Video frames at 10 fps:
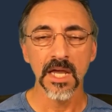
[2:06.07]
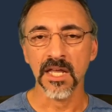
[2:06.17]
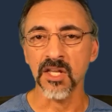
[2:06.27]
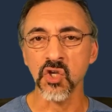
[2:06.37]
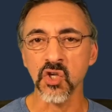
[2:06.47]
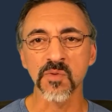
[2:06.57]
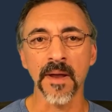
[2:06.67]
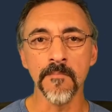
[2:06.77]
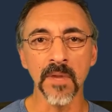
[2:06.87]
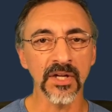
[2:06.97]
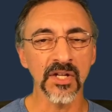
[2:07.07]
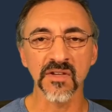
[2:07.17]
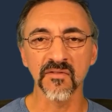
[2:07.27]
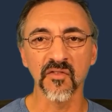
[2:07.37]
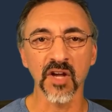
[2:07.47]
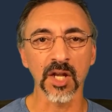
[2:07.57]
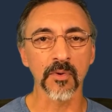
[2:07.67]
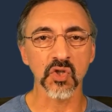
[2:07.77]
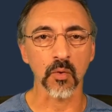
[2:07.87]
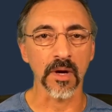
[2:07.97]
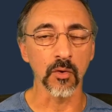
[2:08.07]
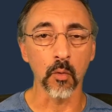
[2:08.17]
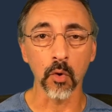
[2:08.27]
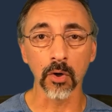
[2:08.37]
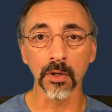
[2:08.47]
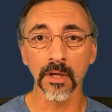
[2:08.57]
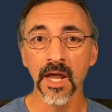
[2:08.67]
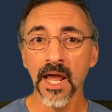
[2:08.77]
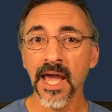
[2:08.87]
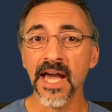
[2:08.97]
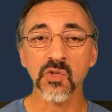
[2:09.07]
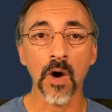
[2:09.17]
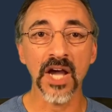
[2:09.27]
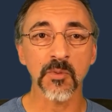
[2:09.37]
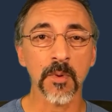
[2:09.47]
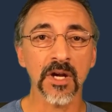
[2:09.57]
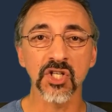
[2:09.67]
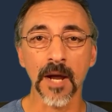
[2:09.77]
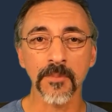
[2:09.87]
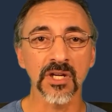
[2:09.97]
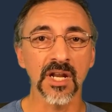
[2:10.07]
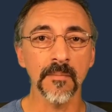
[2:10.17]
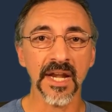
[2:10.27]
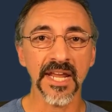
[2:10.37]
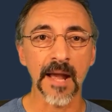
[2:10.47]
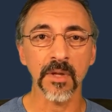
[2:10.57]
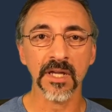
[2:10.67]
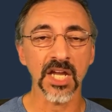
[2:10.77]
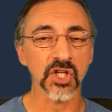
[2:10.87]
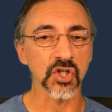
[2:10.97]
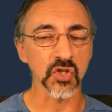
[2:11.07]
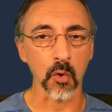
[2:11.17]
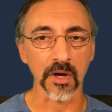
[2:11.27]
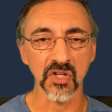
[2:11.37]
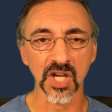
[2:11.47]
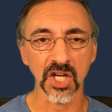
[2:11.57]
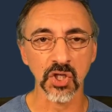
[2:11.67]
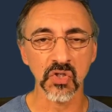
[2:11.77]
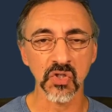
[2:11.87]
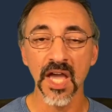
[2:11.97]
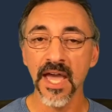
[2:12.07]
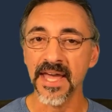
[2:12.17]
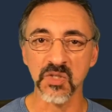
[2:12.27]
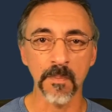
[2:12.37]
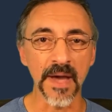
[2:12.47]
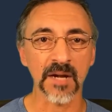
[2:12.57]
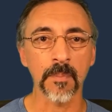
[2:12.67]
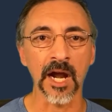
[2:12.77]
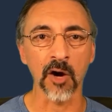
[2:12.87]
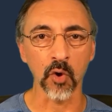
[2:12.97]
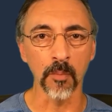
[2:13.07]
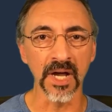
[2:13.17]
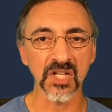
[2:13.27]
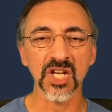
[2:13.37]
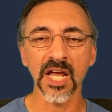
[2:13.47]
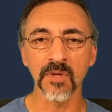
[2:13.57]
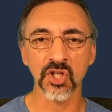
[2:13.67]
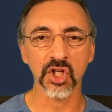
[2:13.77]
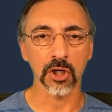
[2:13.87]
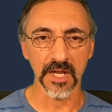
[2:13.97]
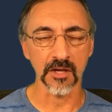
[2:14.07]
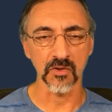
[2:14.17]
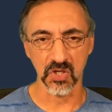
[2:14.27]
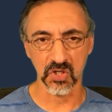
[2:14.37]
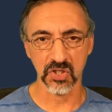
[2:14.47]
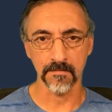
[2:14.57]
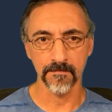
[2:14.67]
It is used by millions of developers around the world, has widespread adoption in many applications and organizations, and is backed by a robust and mature ecosystem.